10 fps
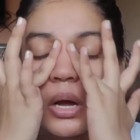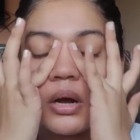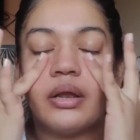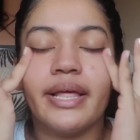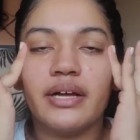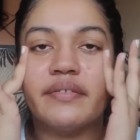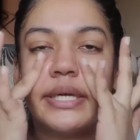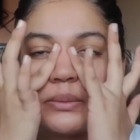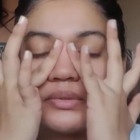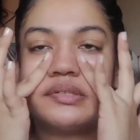uh, like a
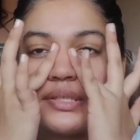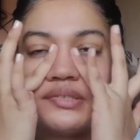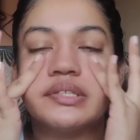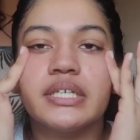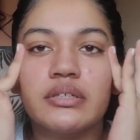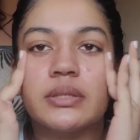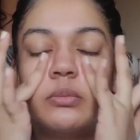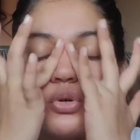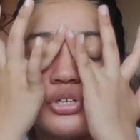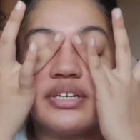vitamin C
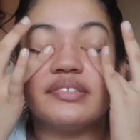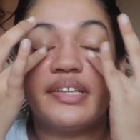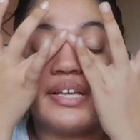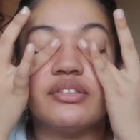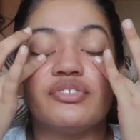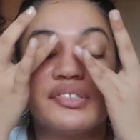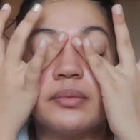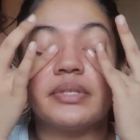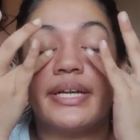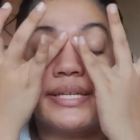serum or an essence or
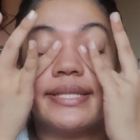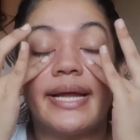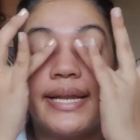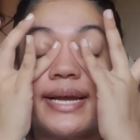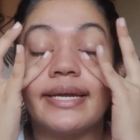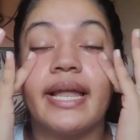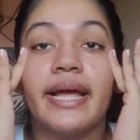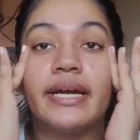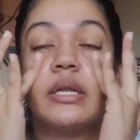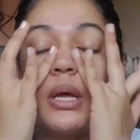something like that at
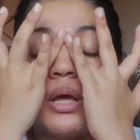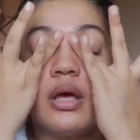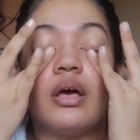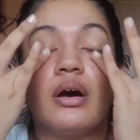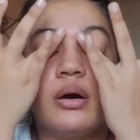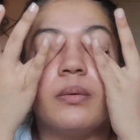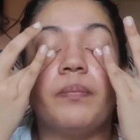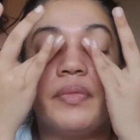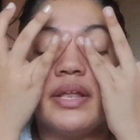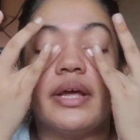night,
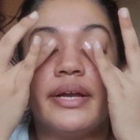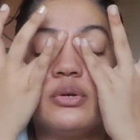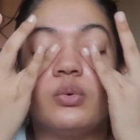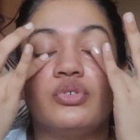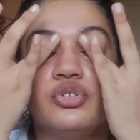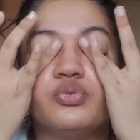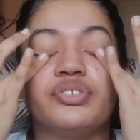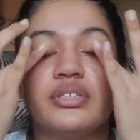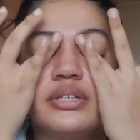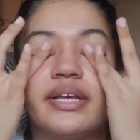um, then I don't
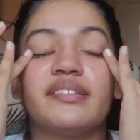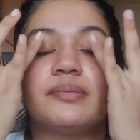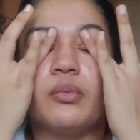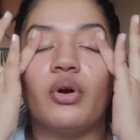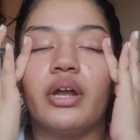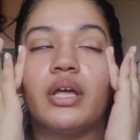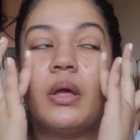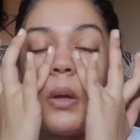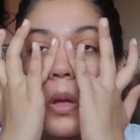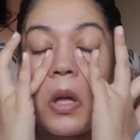use it the next
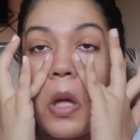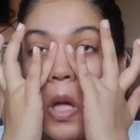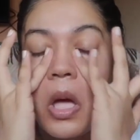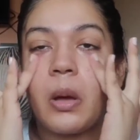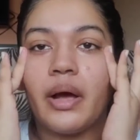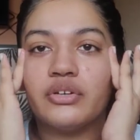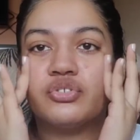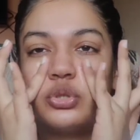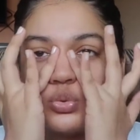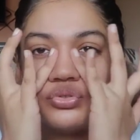morning. I
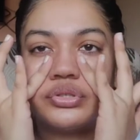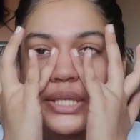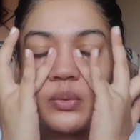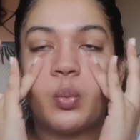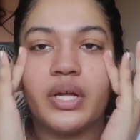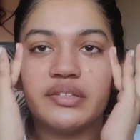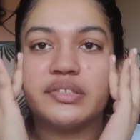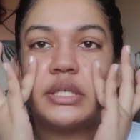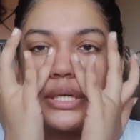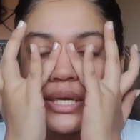just use it
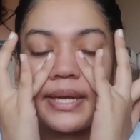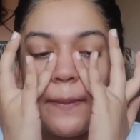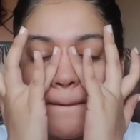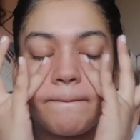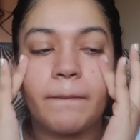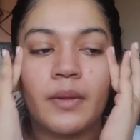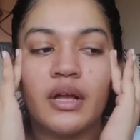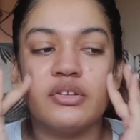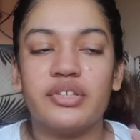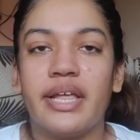once in a day.
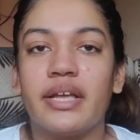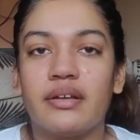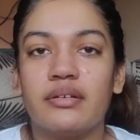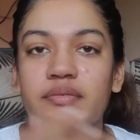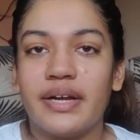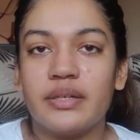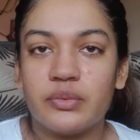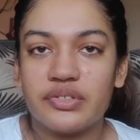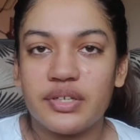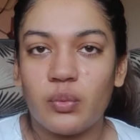So like
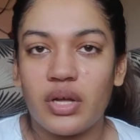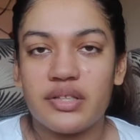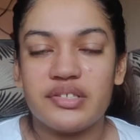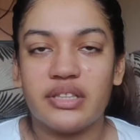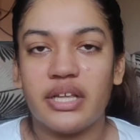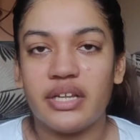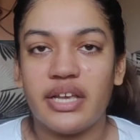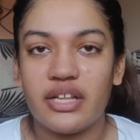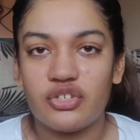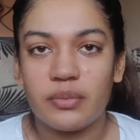vitamin C once and then
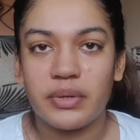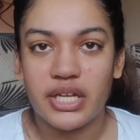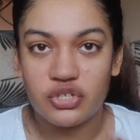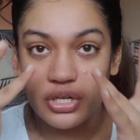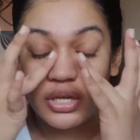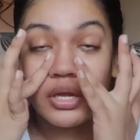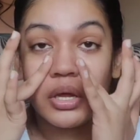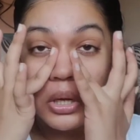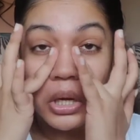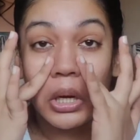AHA, BHA
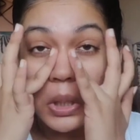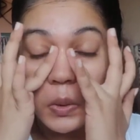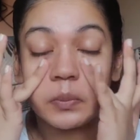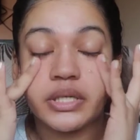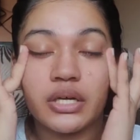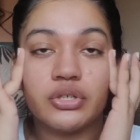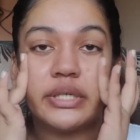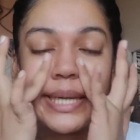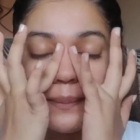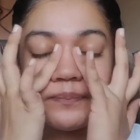uh, the
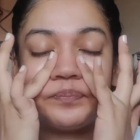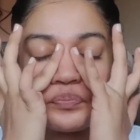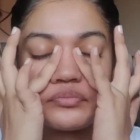other time.